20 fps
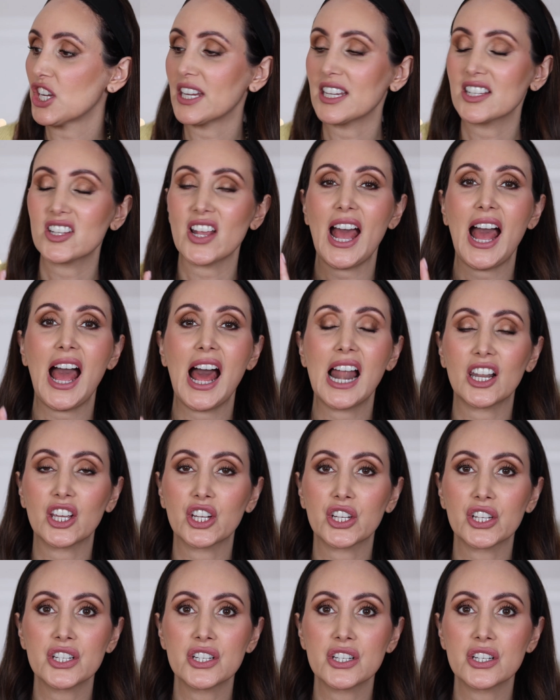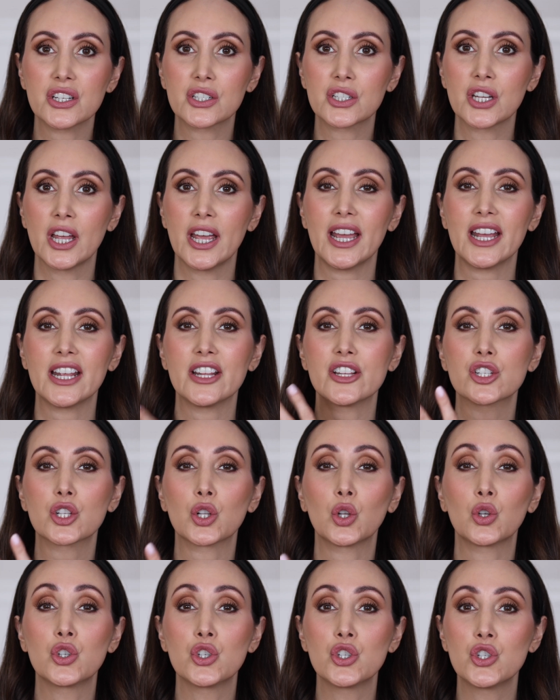is elegant, it's
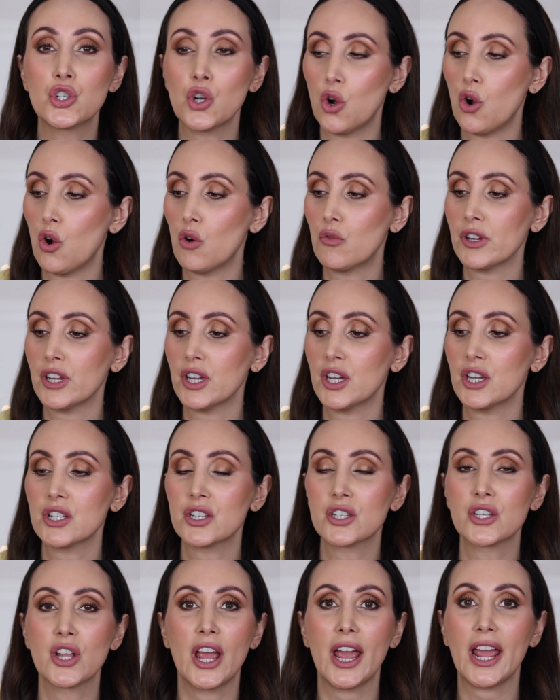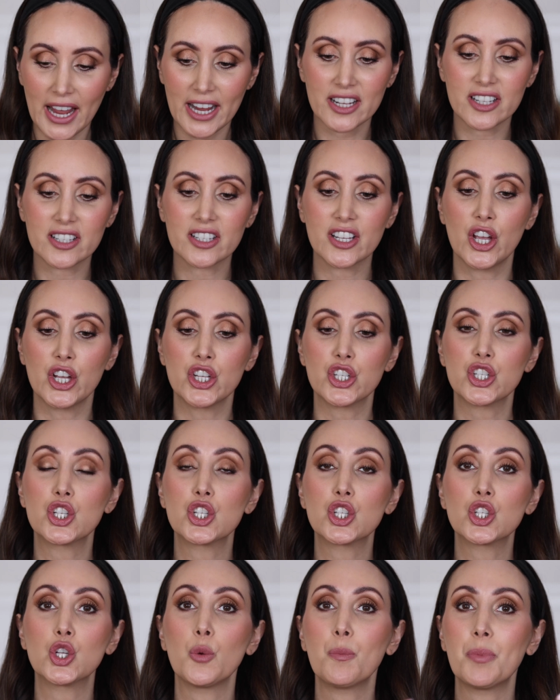luxurious, it's
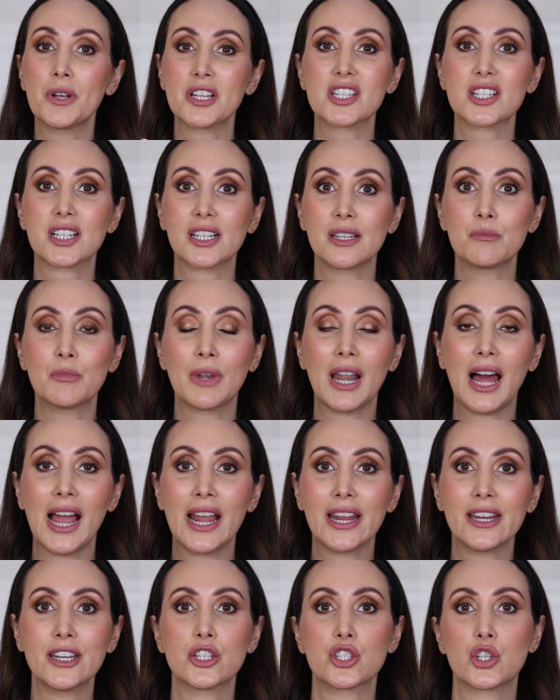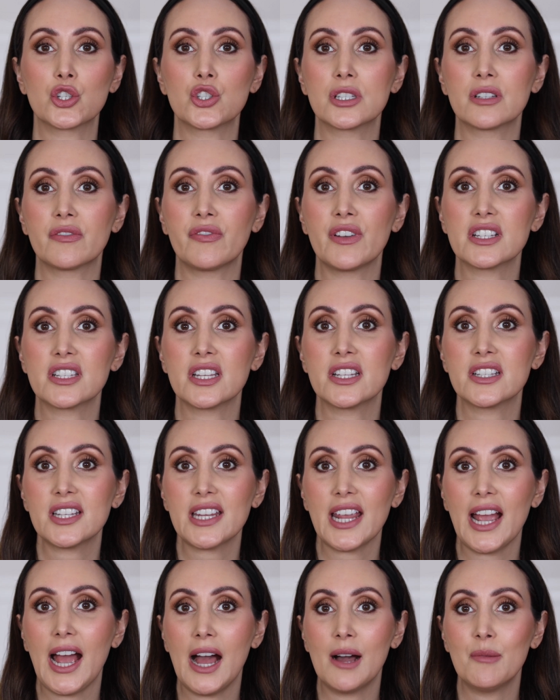super slimline, so just fits
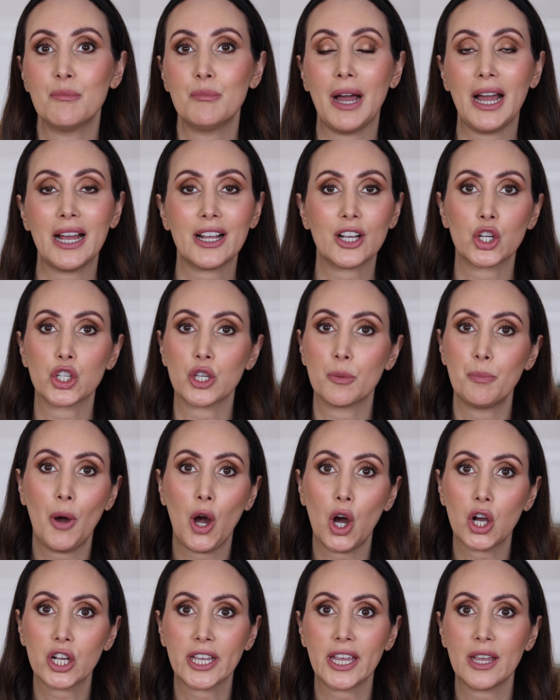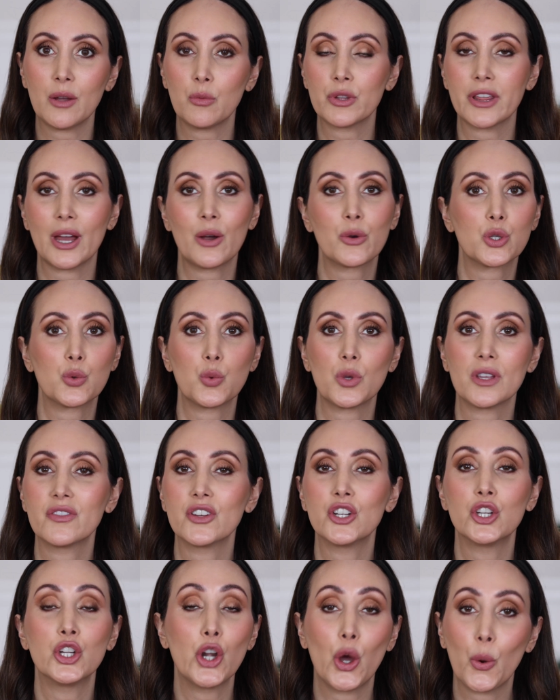into your handbag or your pocket without you
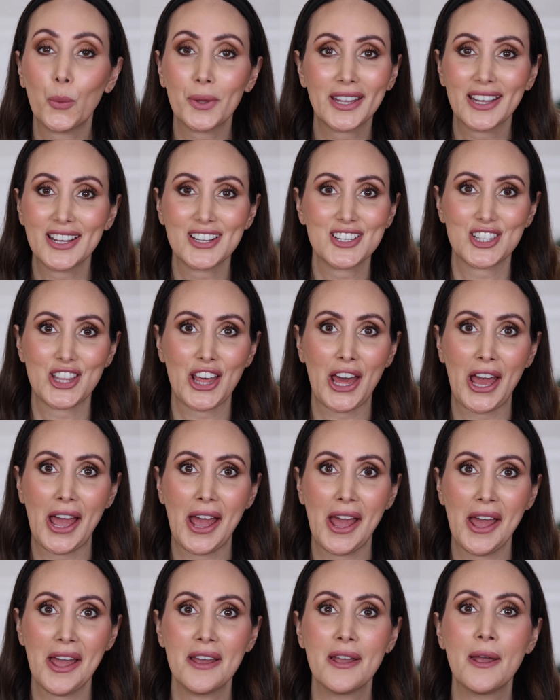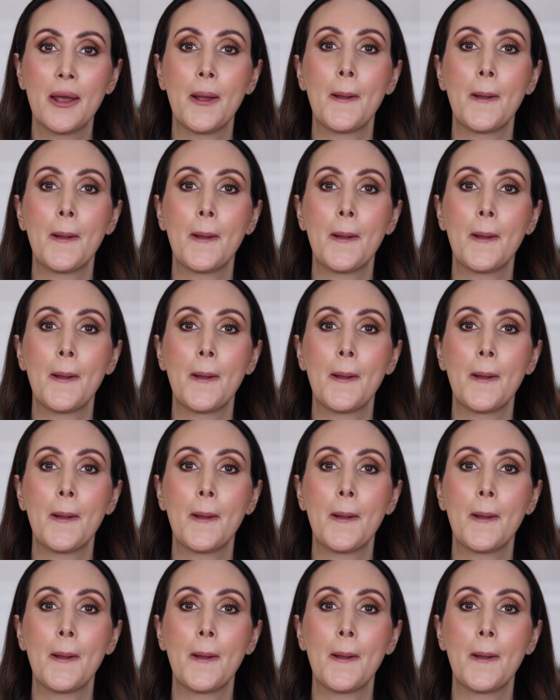even knowing it's there.